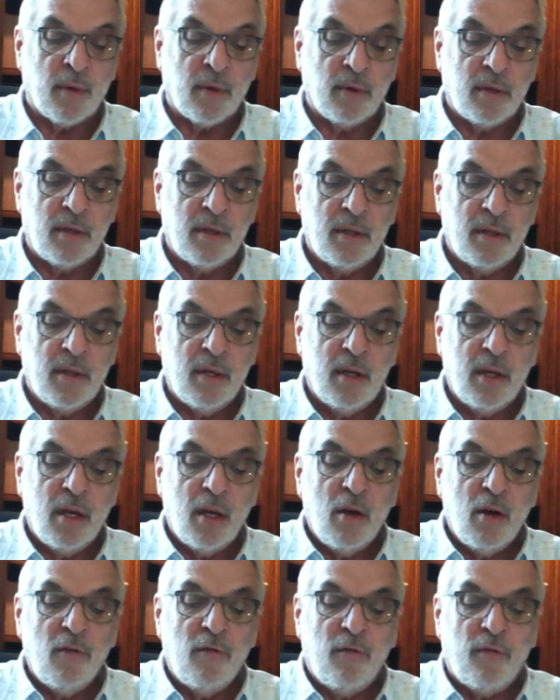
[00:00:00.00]

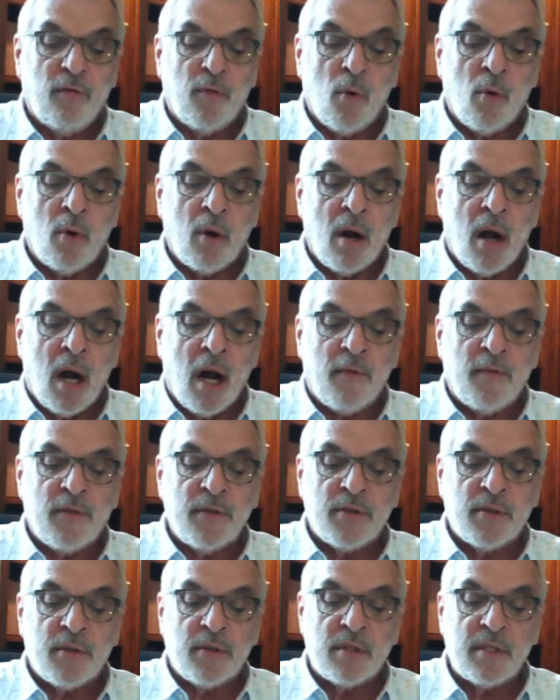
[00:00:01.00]
4
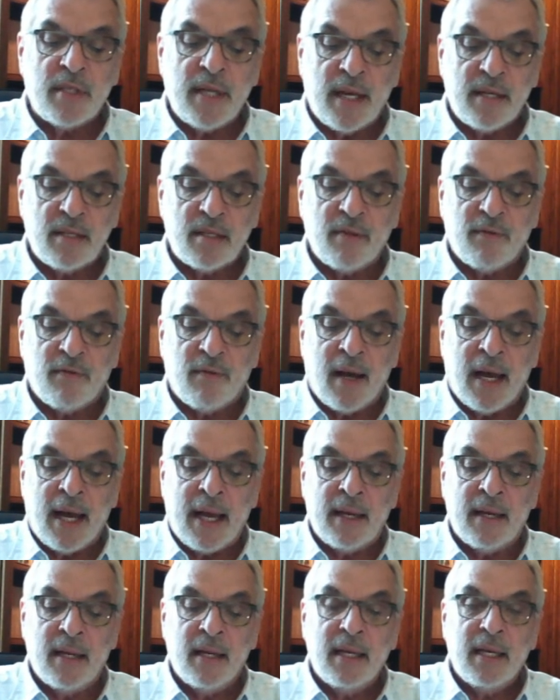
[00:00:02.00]
officers testified